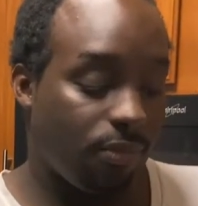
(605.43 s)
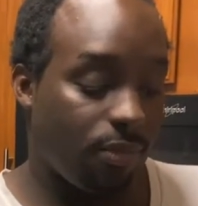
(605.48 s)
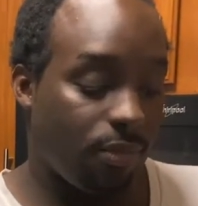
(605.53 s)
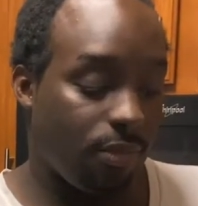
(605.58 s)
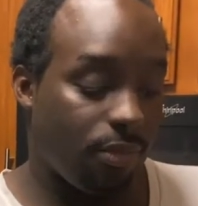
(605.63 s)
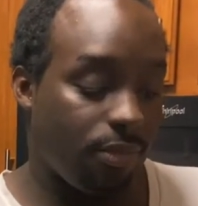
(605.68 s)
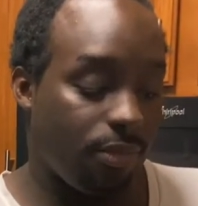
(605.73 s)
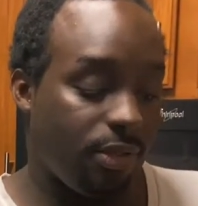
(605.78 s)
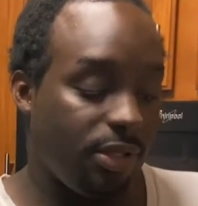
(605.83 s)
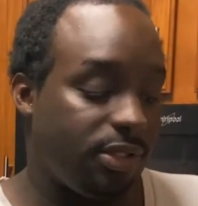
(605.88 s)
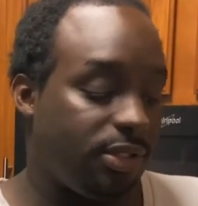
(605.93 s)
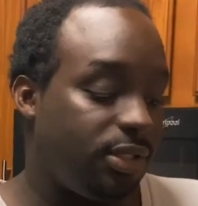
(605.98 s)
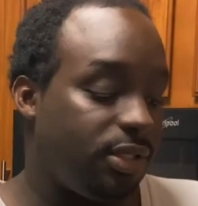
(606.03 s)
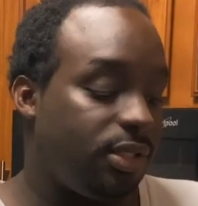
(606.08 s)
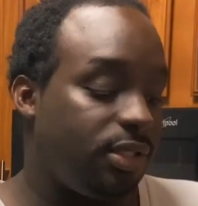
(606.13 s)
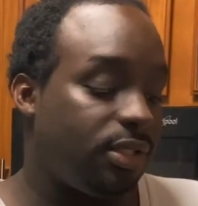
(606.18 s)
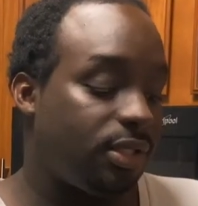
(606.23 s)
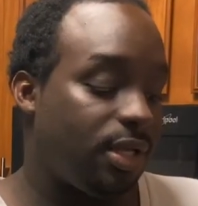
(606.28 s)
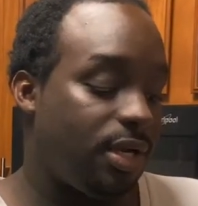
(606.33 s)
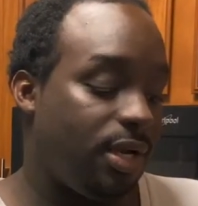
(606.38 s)
this
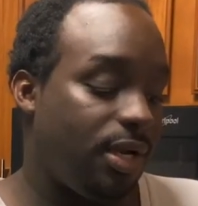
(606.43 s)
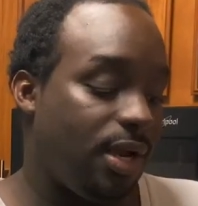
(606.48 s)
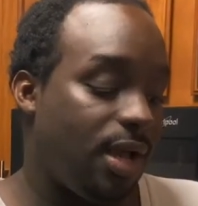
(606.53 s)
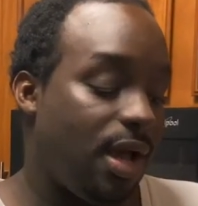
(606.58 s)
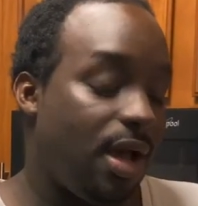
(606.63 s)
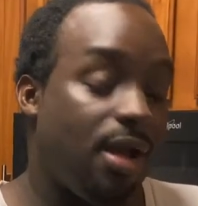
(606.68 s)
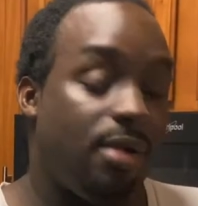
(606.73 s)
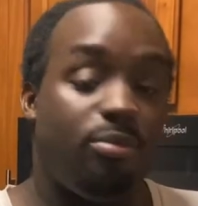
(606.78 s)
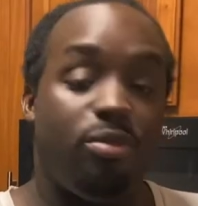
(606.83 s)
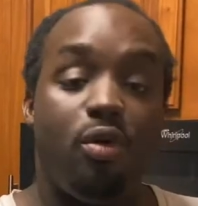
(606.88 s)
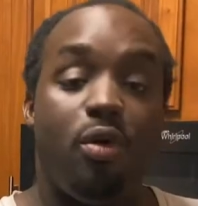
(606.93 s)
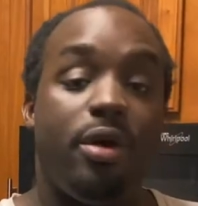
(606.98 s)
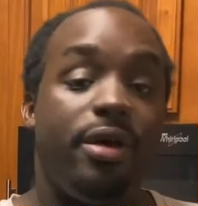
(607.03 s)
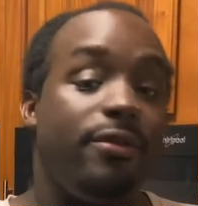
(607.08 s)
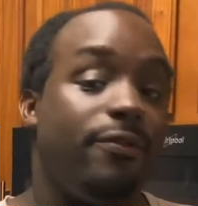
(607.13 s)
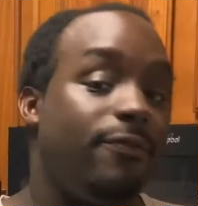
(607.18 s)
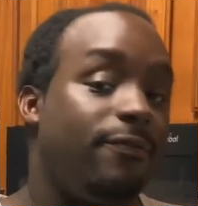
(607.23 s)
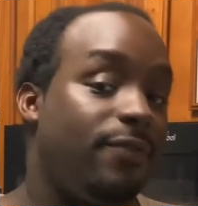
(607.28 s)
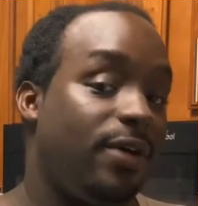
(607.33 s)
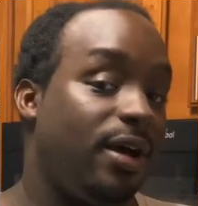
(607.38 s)
is a
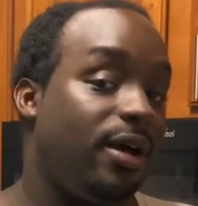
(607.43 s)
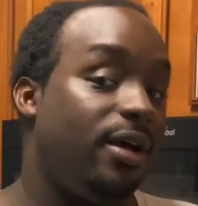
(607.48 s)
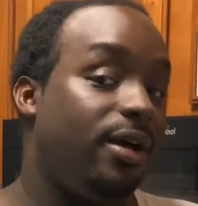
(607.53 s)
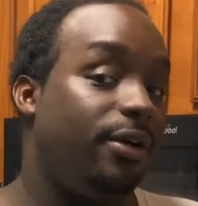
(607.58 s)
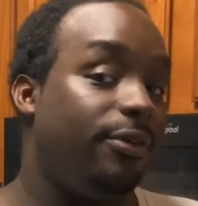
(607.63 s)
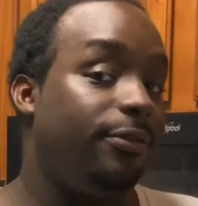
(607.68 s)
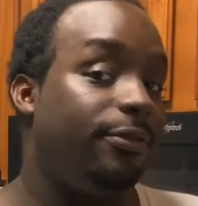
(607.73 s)
9.5.